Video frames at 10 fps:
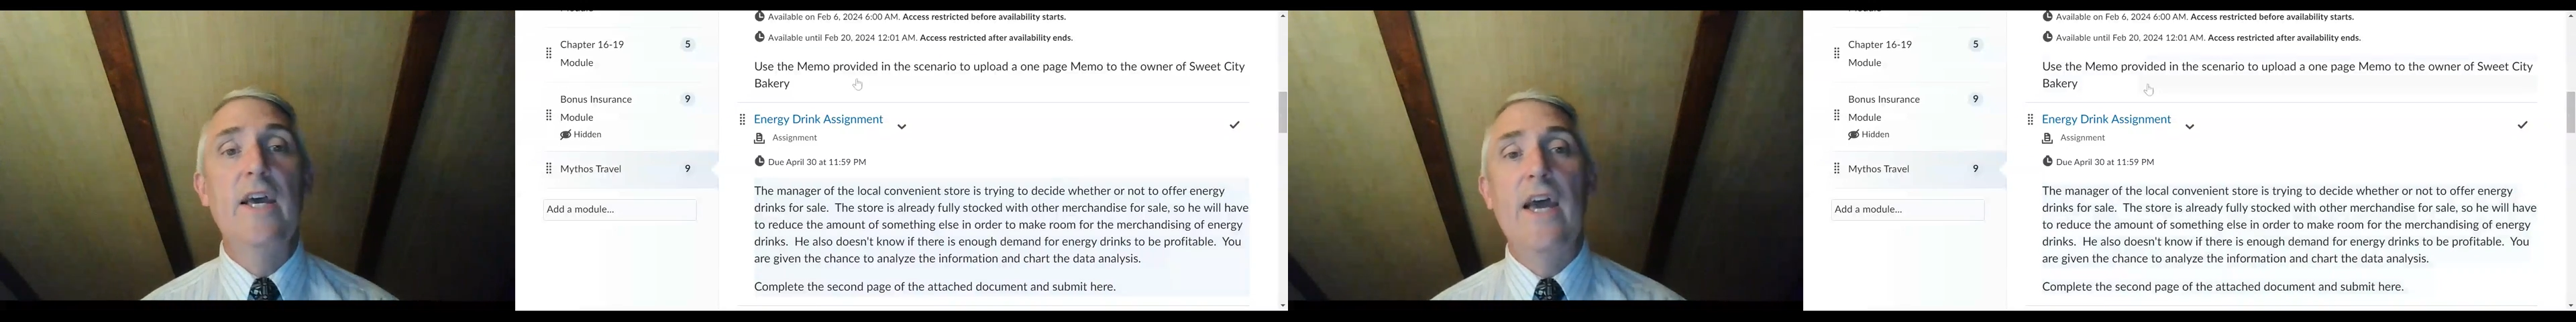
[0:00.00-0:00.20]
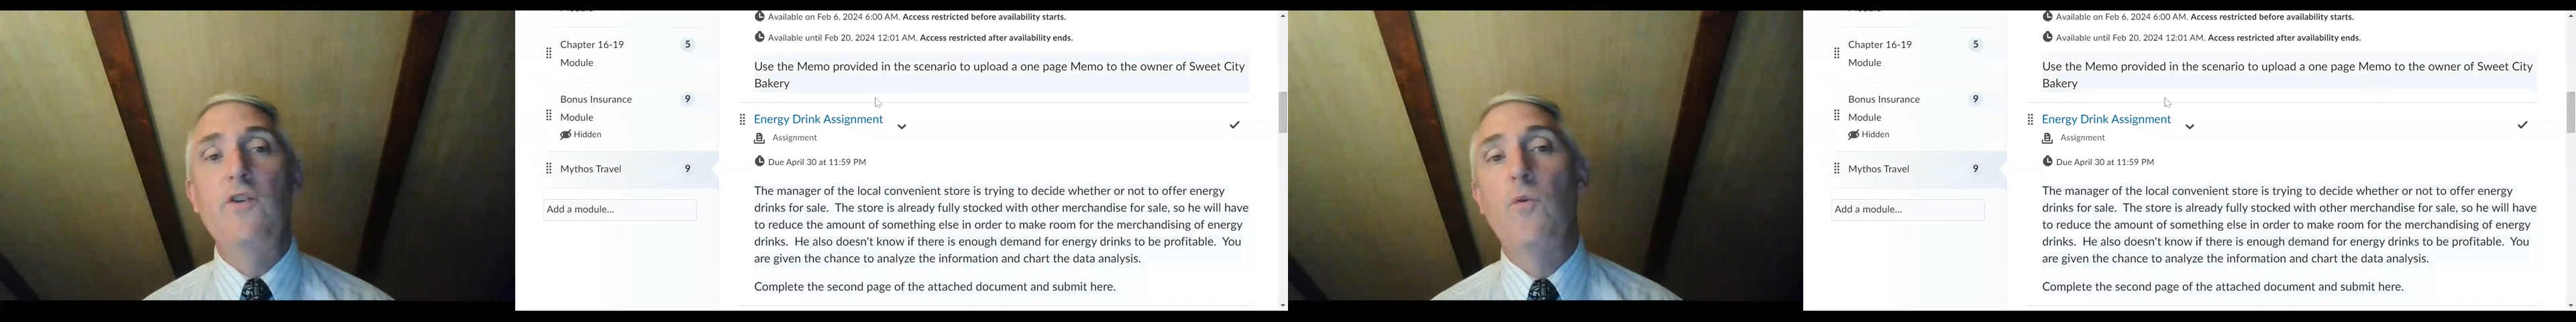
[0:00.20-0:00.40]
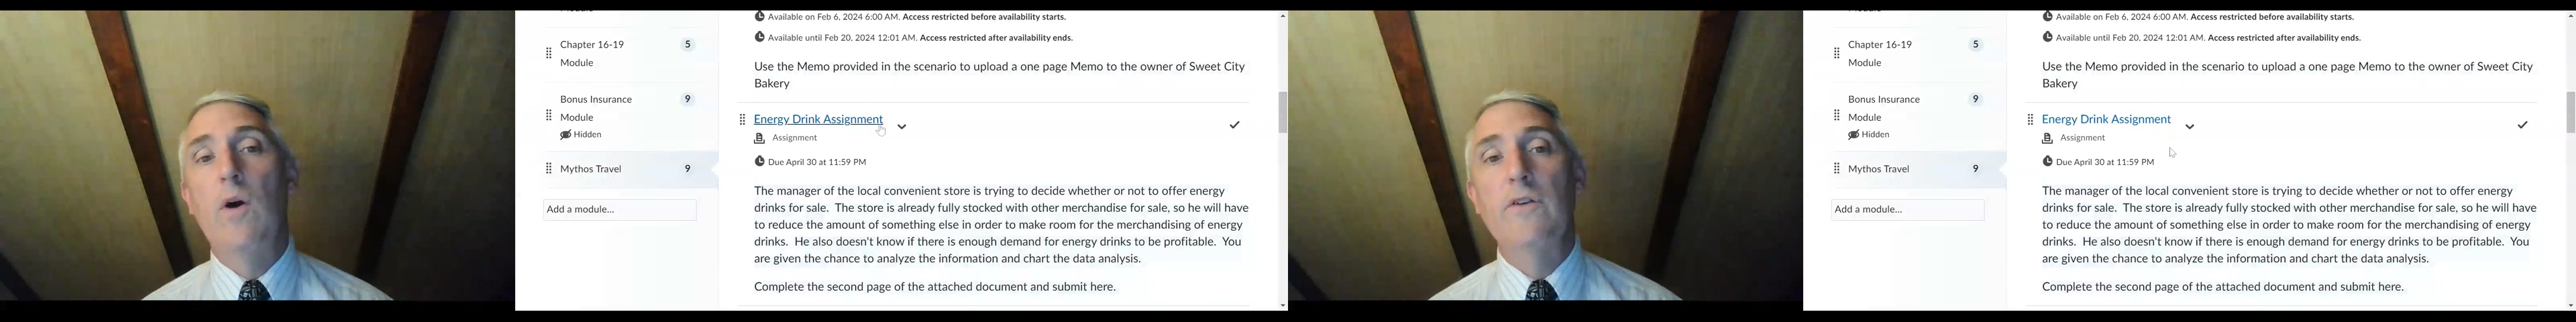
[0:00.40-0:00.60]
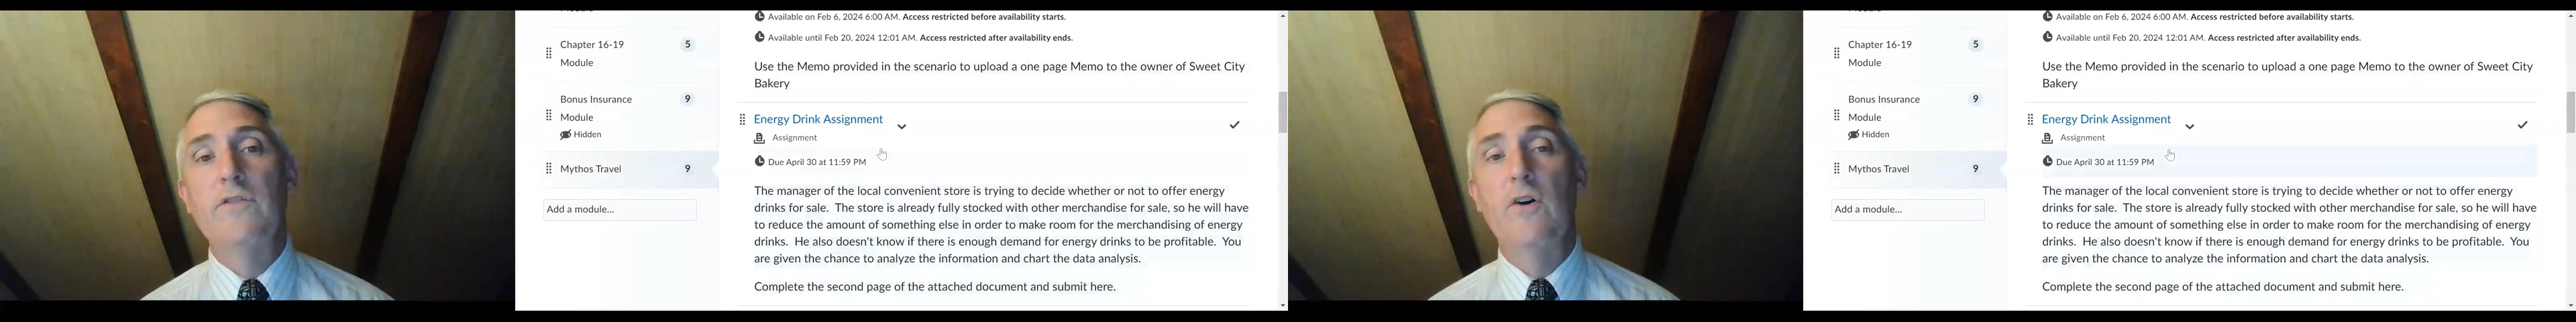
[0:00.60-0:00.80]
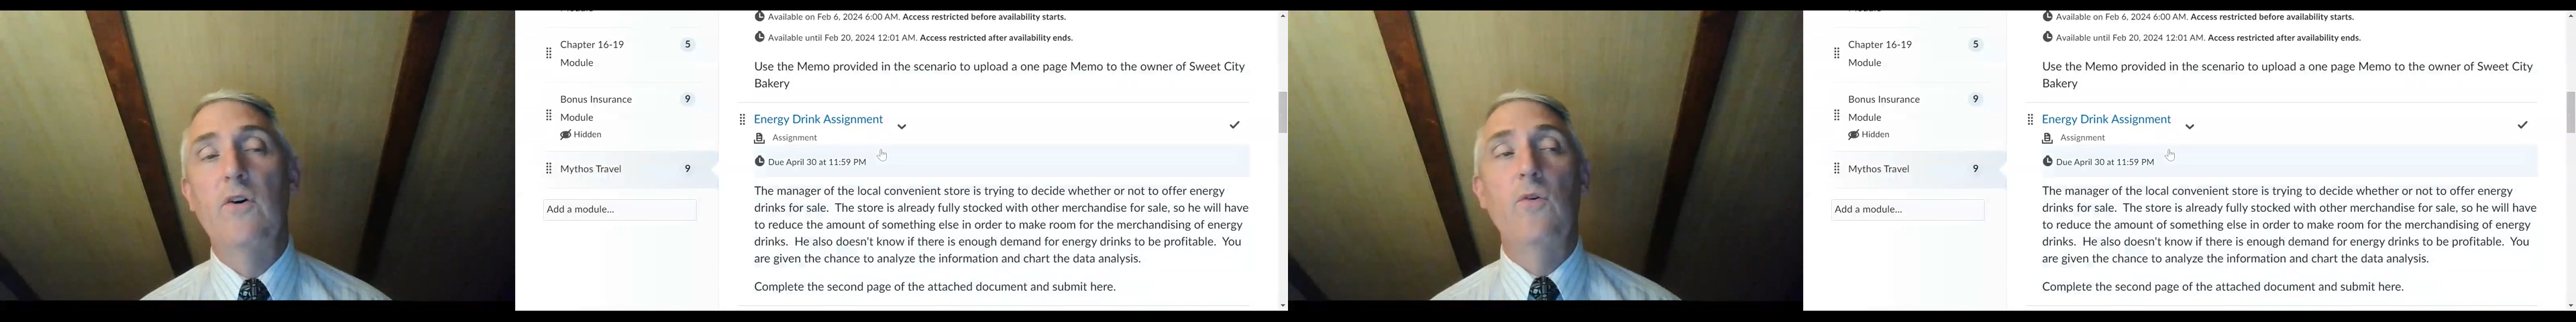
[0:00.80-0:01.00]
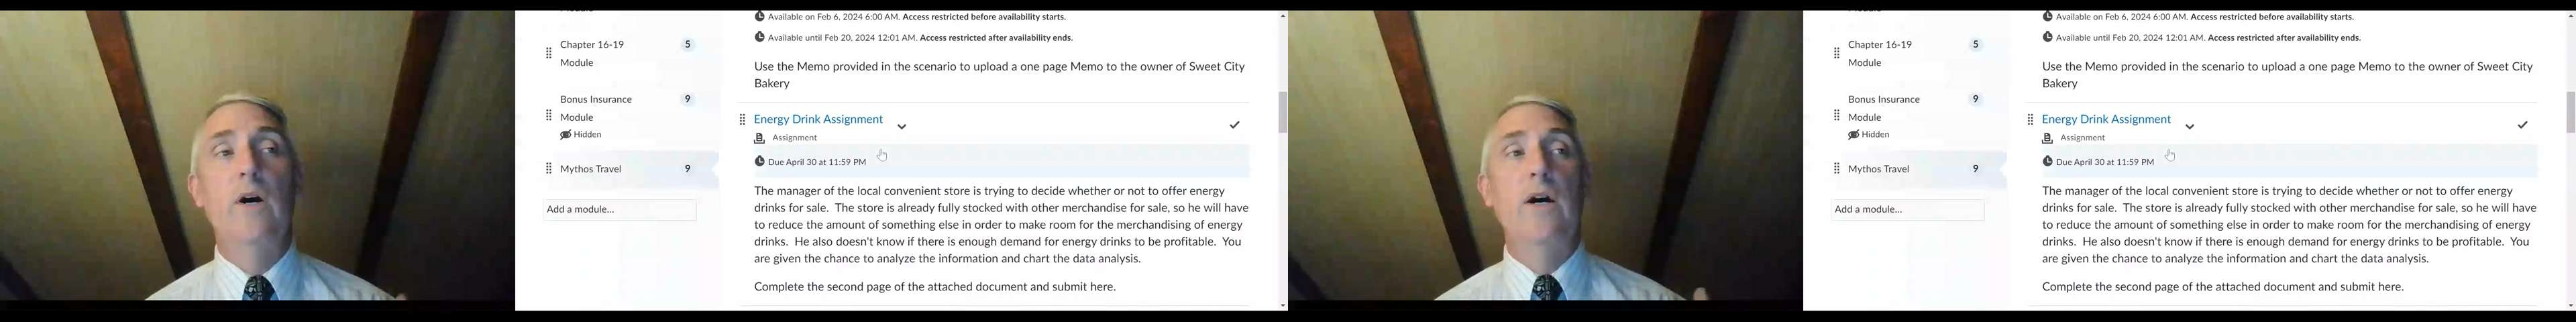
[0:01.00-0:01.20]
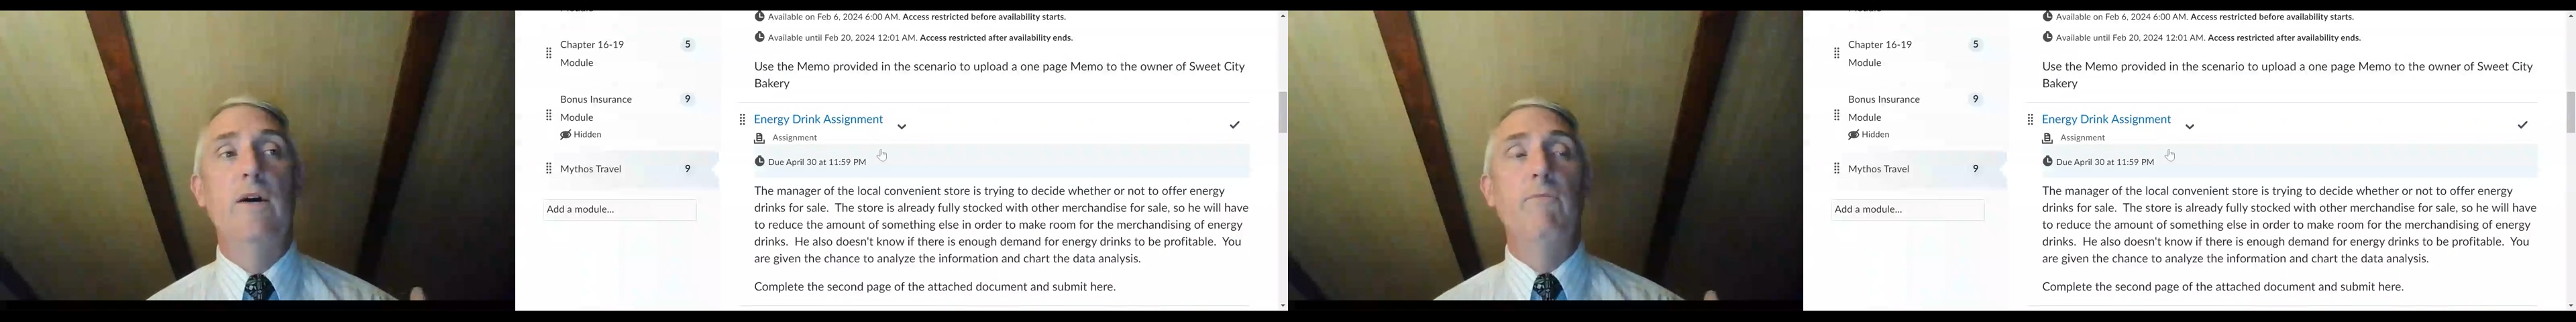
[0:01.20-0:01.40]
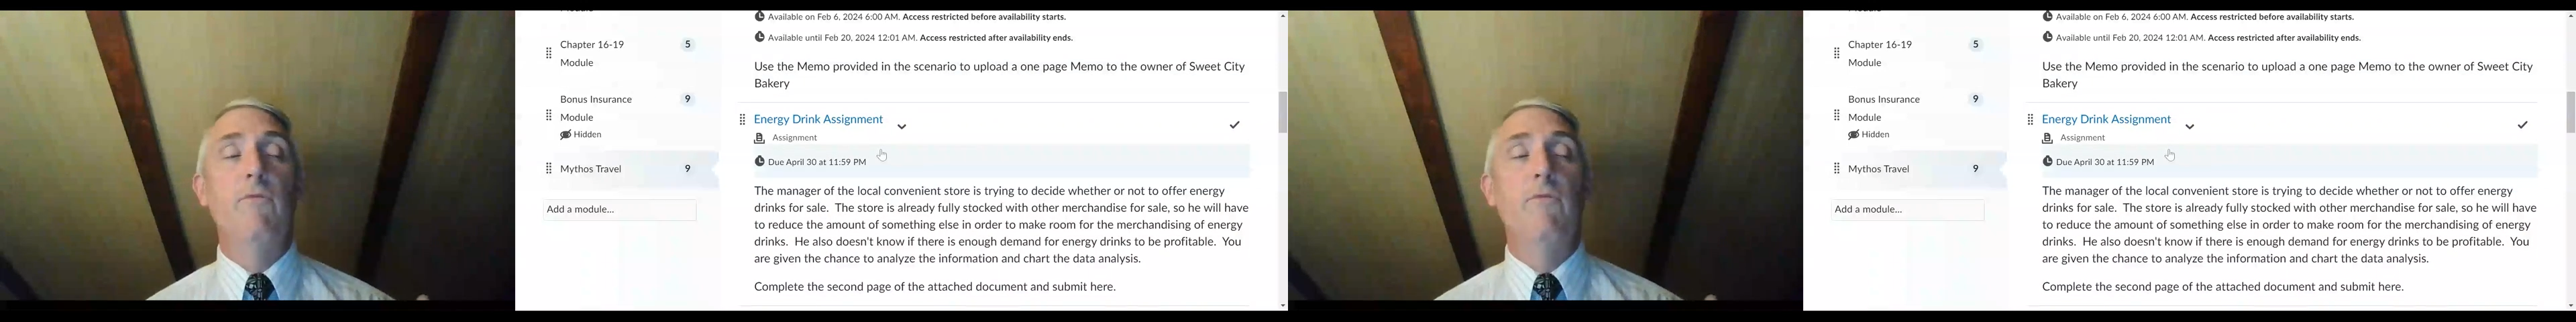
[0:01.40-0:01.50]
and you also,